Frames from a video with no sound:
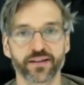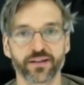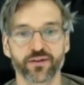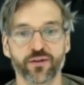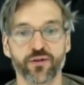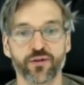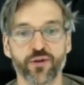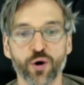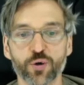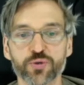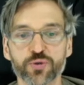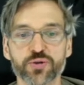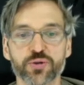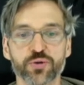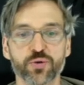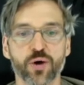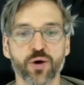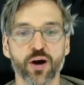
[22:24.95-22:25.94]
Those
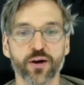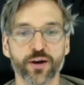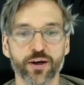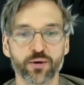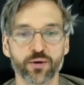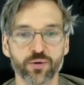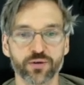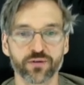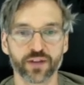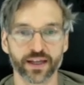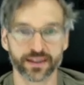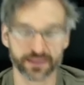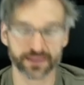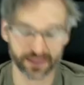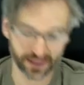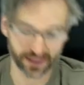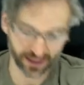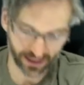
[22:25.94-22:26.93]
two are
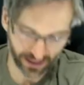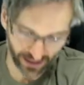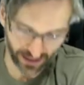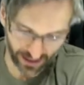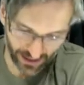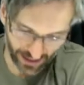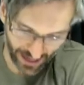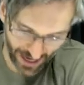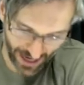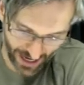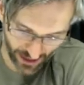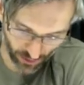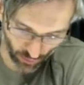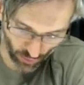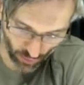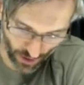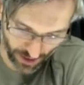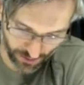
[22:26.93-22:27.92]
equivalent at
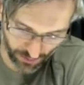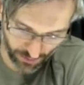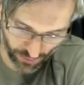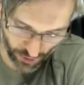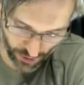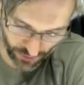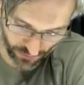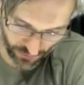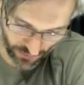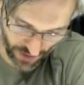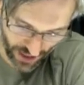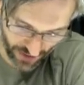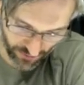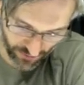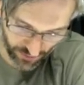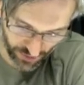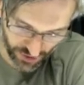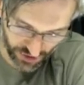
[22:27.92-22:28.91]

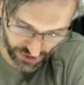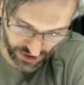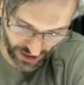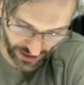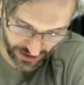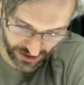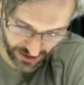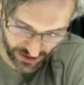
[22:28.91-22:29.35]
1.5%